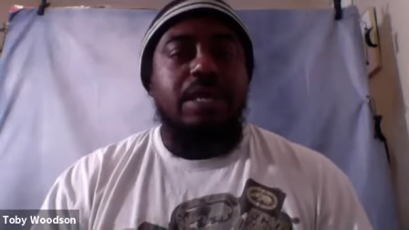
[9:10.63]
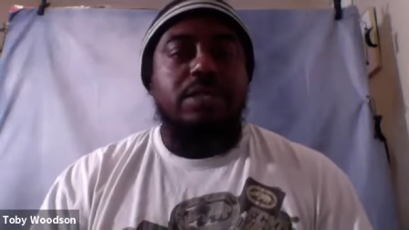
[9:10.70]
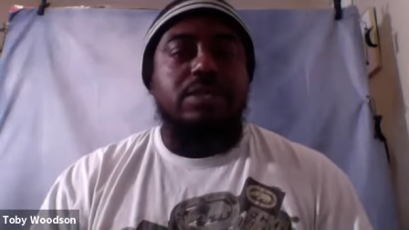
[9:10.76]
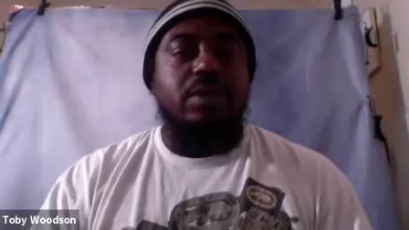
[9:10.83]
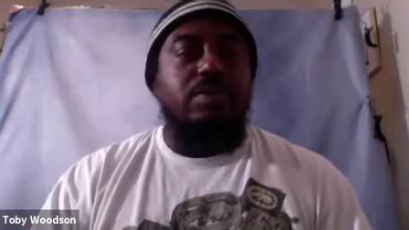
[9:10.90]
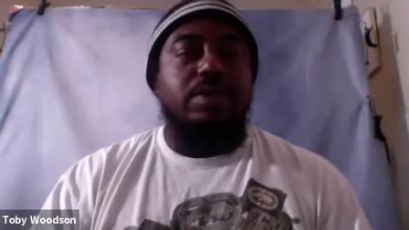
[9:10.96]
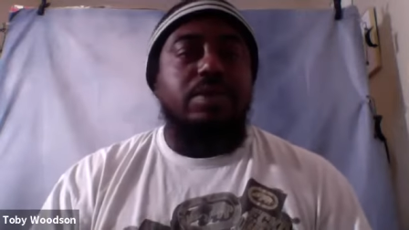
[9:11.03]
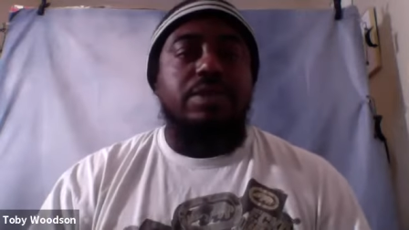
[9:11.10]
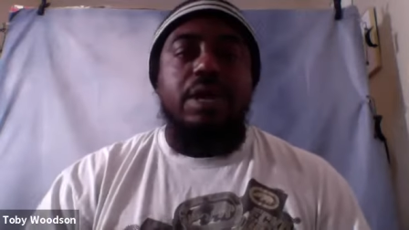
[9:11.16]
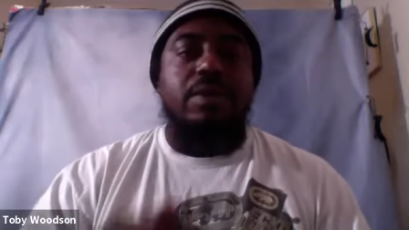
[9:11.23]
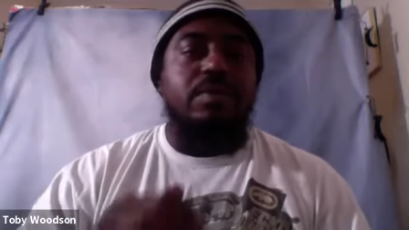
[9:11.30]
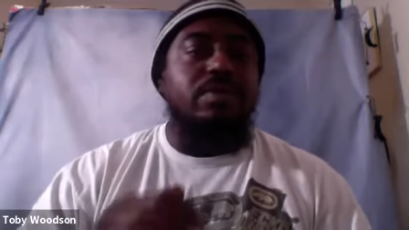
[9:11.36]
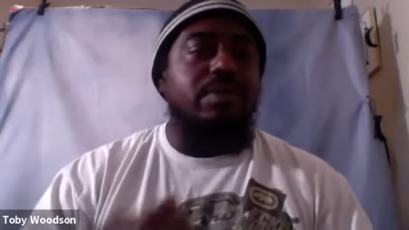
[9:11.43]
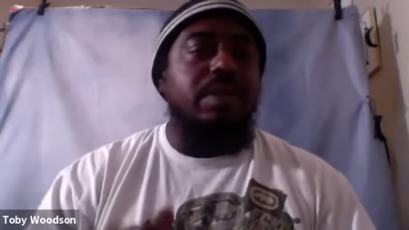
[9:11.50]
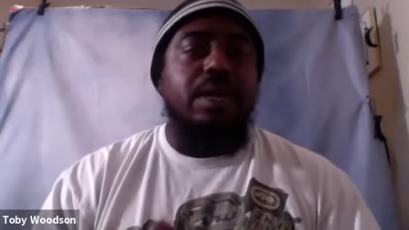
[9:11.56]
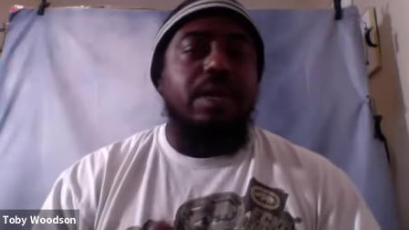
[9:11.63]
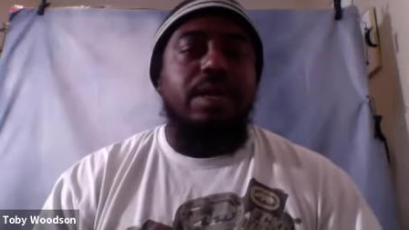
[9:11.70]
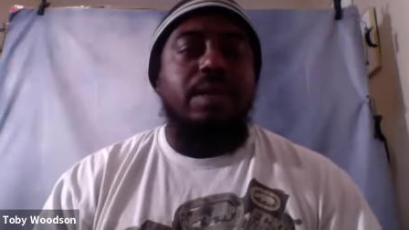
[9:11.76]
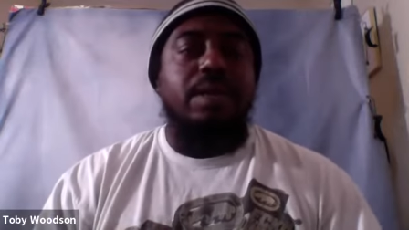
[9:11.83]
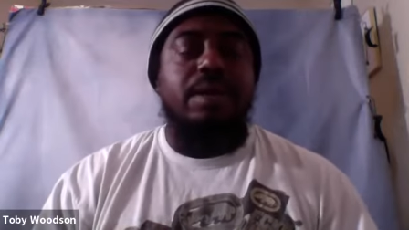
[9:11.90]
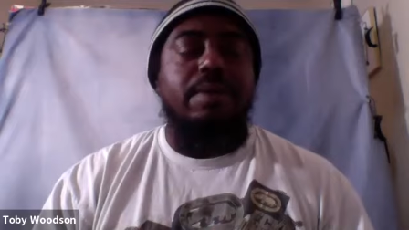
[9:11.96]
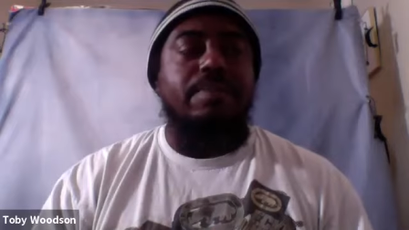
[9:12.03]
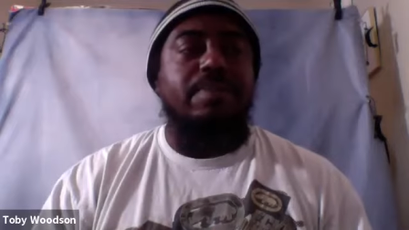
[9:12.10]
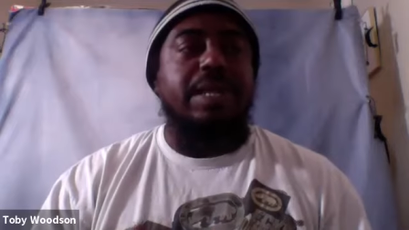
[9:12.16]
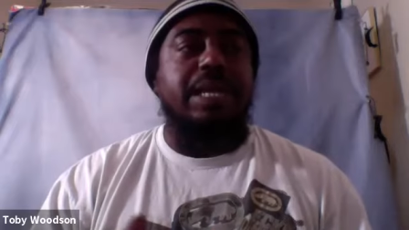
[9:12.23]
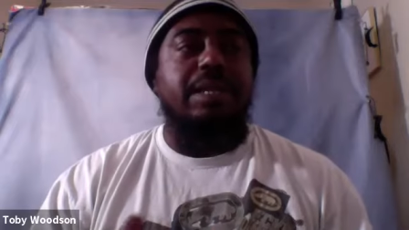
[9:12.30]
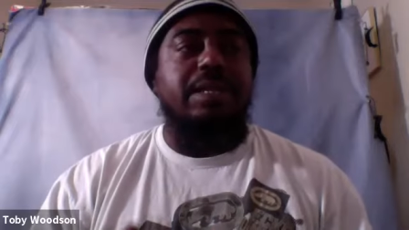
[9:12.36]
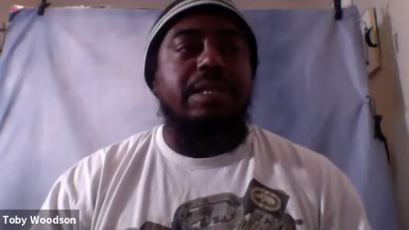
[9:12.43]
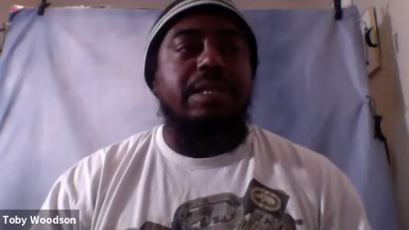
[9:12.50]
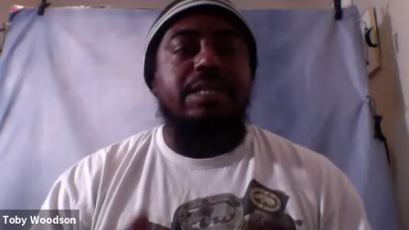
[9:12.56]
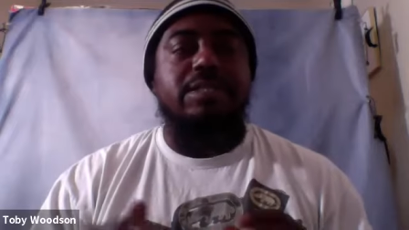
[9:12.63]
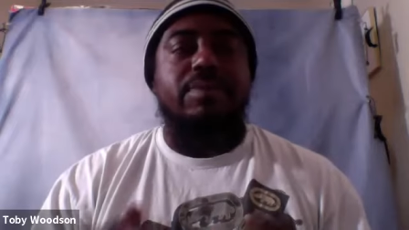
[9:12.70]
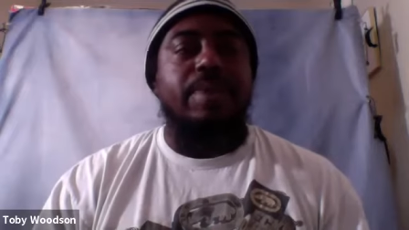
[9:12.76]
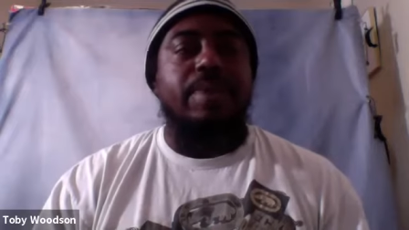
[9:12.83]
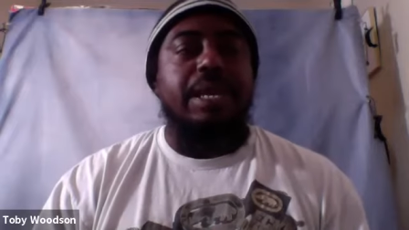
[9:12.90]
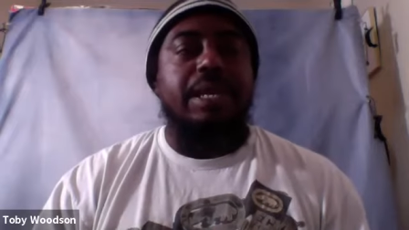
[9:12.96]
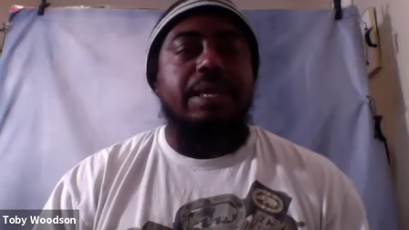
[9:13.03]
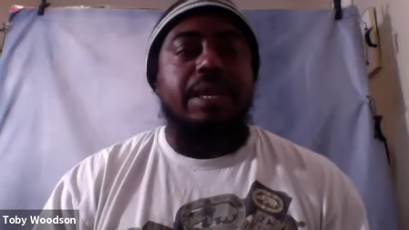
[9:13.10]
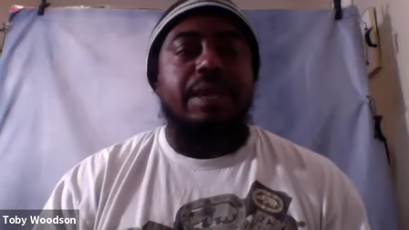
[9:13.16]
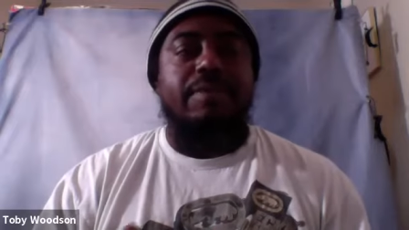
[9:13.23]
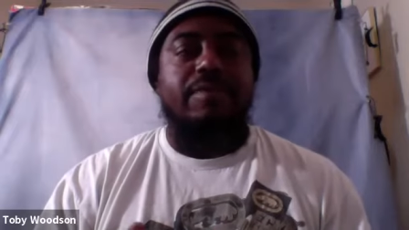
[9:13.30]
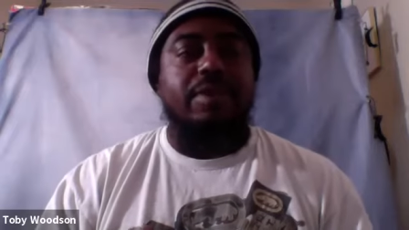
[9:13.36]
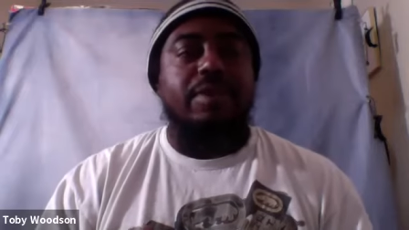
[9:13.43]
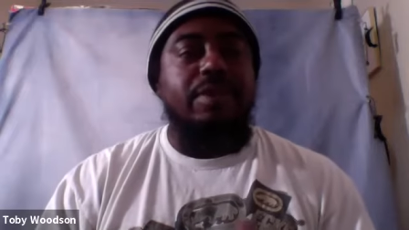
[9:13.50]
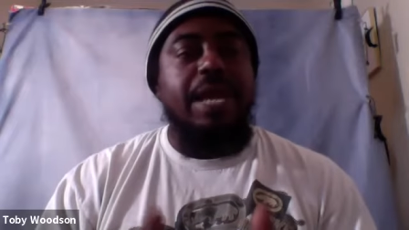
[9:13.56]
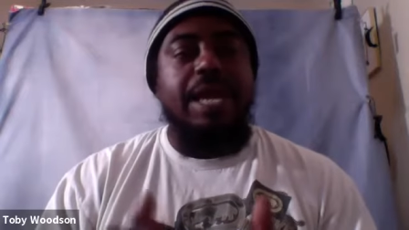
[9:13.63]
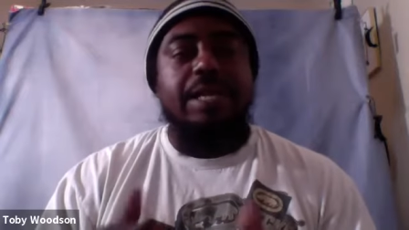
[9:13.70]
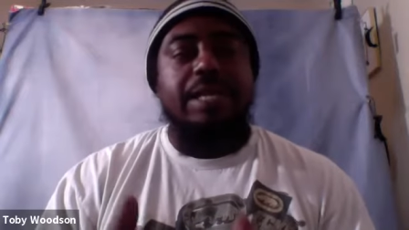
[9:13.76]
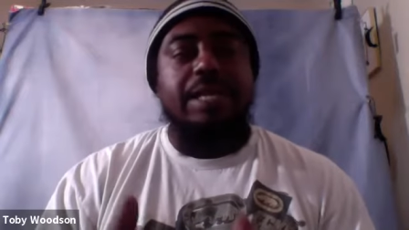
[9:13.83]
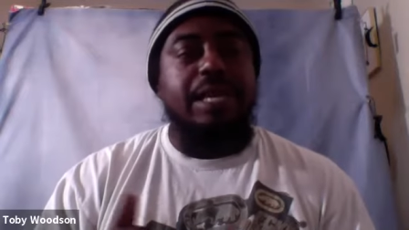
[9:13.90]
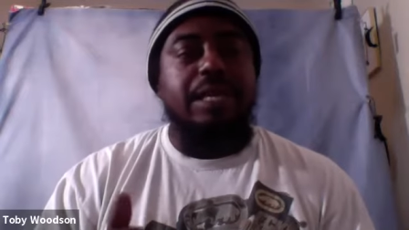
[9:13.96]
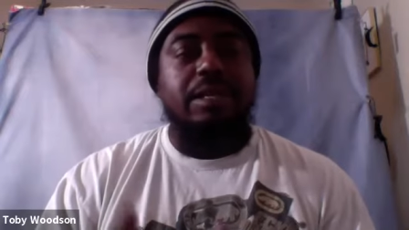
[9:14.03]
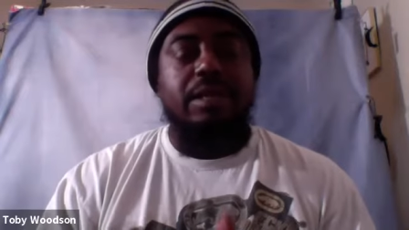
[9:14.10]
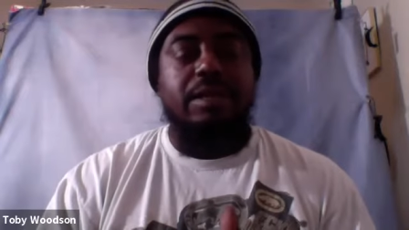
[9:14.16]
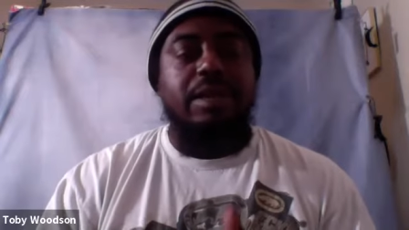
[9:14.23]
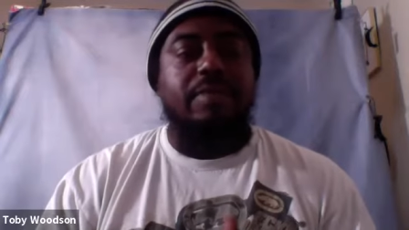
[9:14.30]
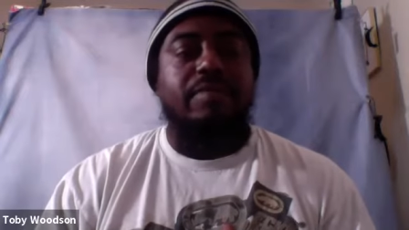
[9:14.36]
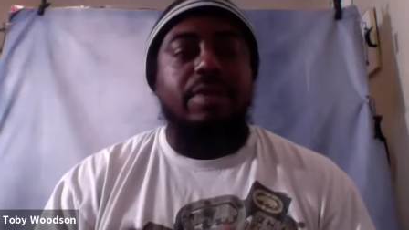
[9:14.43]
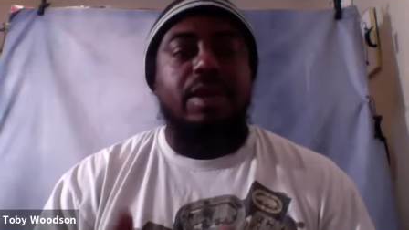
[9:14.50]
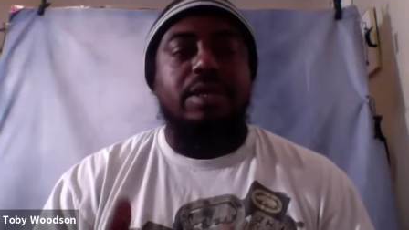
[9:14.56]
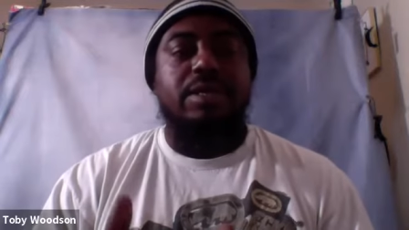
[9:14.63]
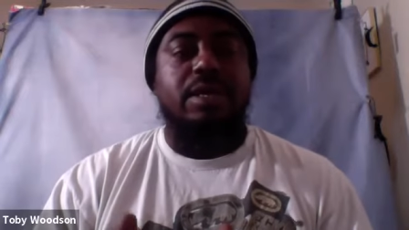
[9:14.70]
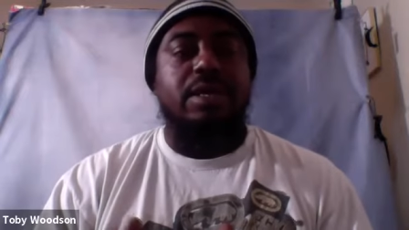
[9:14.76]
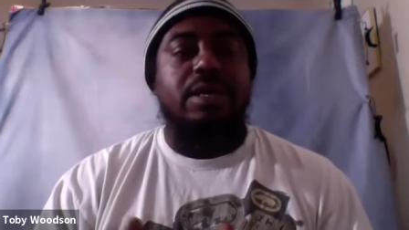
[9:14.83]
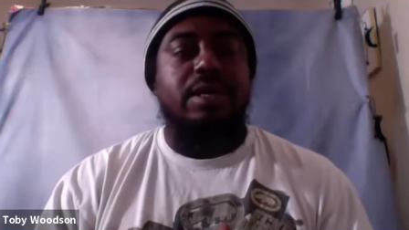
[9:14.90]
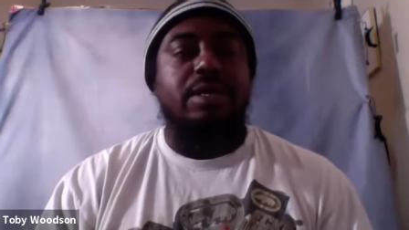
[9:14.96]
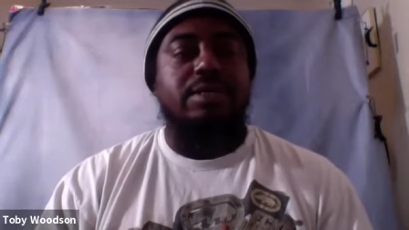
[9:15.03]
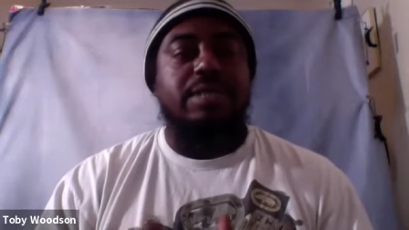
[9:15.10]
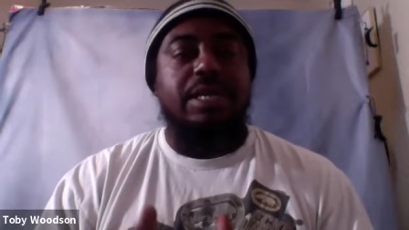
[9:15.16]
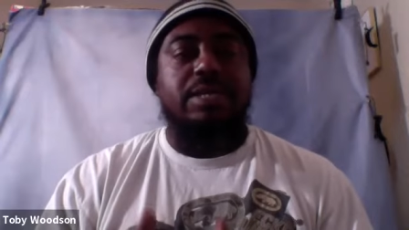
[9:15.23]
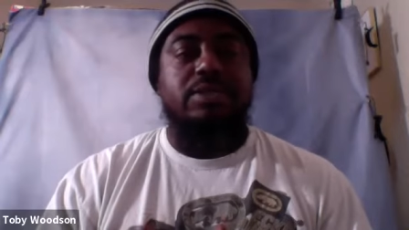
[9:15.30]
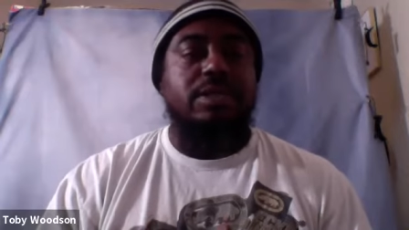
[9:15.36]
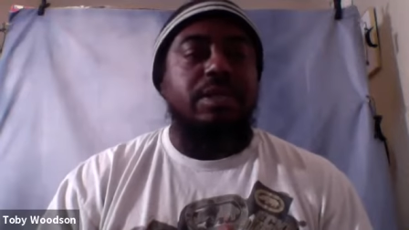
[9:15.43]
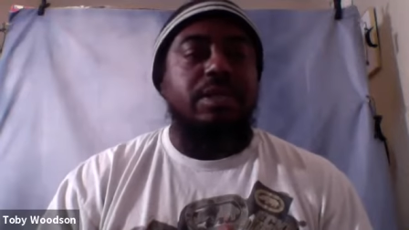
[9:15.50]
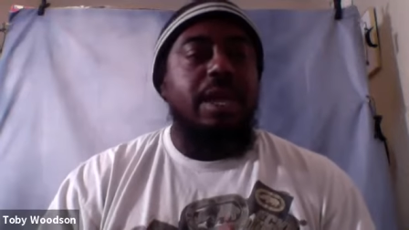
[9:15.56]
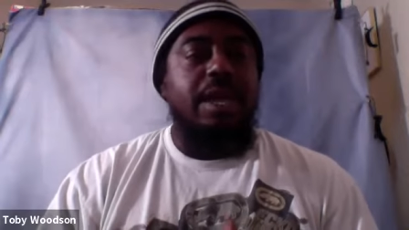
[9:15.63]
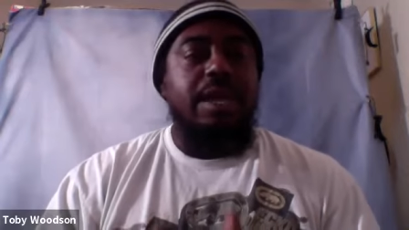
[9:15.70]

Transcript: So don't uh, uh, get dismayed if you're not getting enough attention,